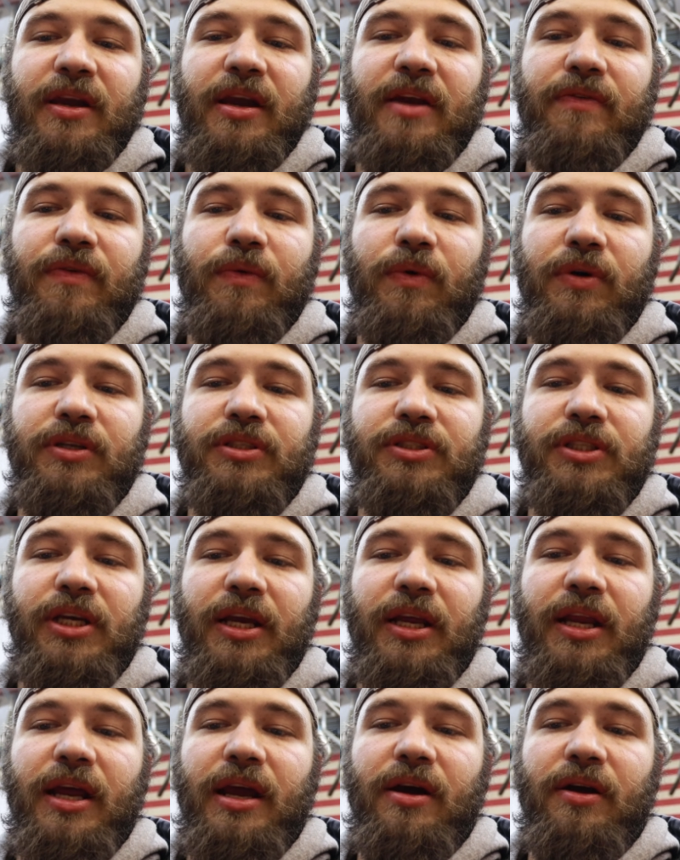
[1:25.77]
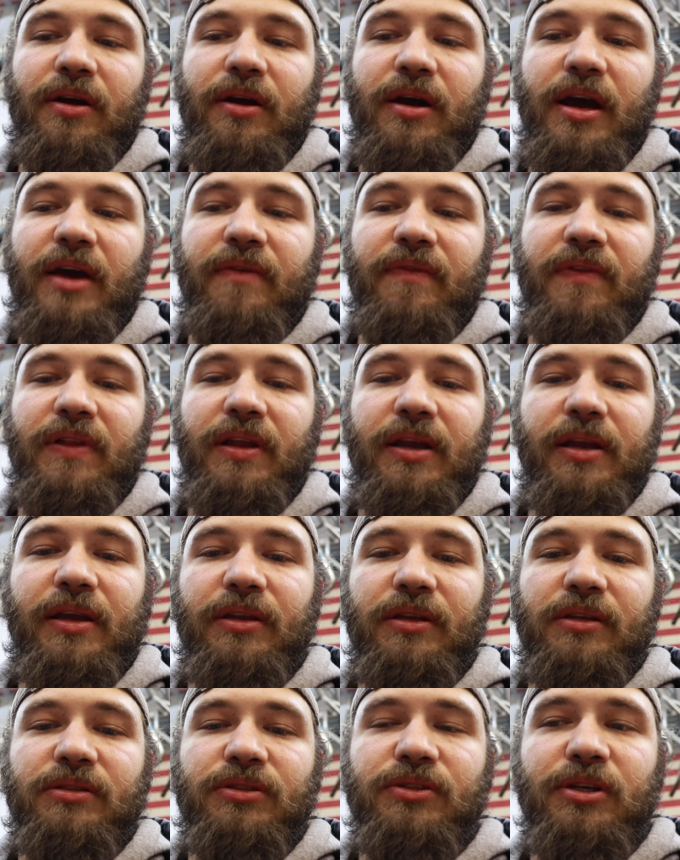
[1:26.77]
If you want to check it out, I have a link
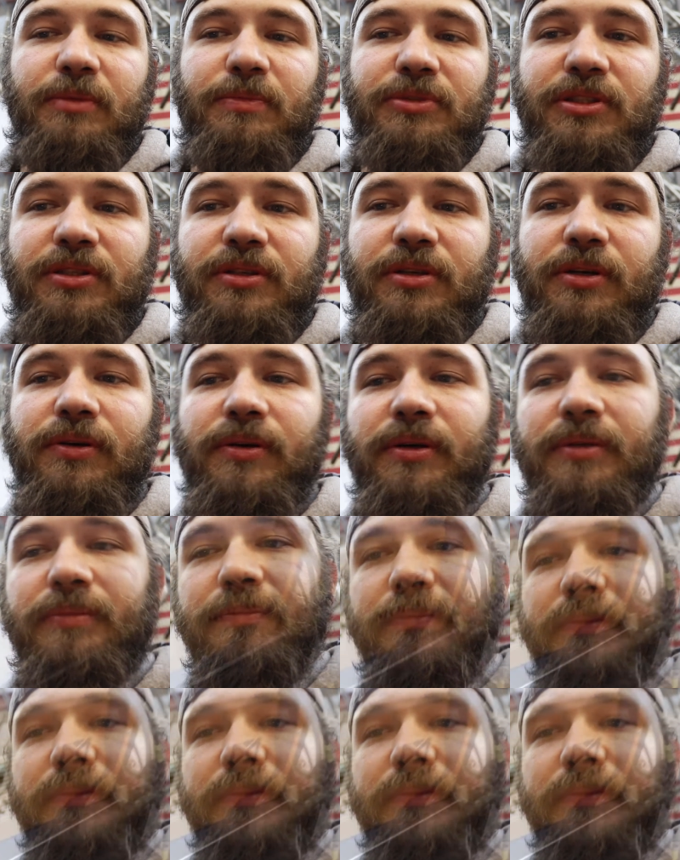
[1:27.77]
in the description to it.